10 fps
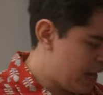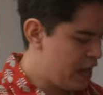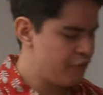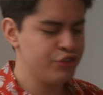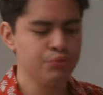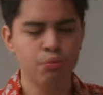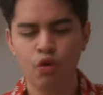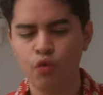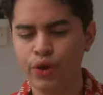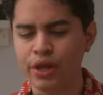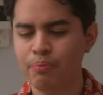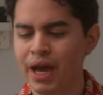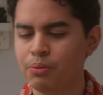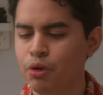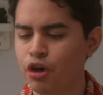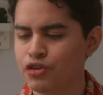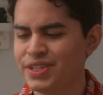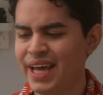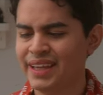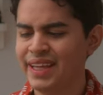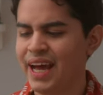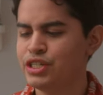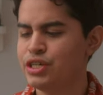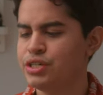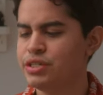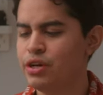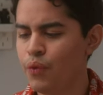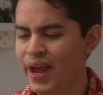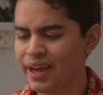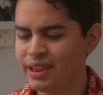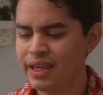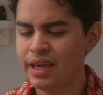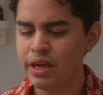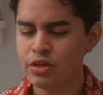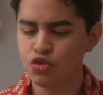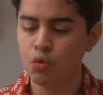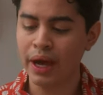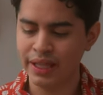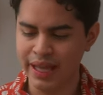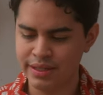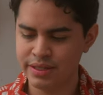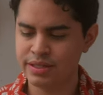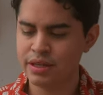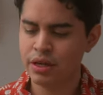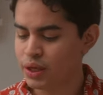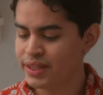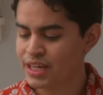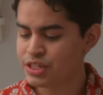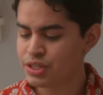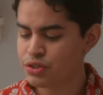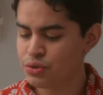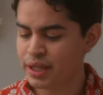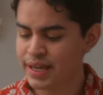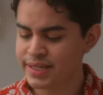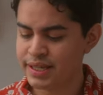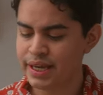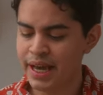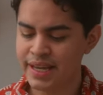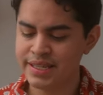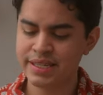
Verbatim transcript: I have a small rig matte box that attaches directly to my lens. To attach this to the lens, it has a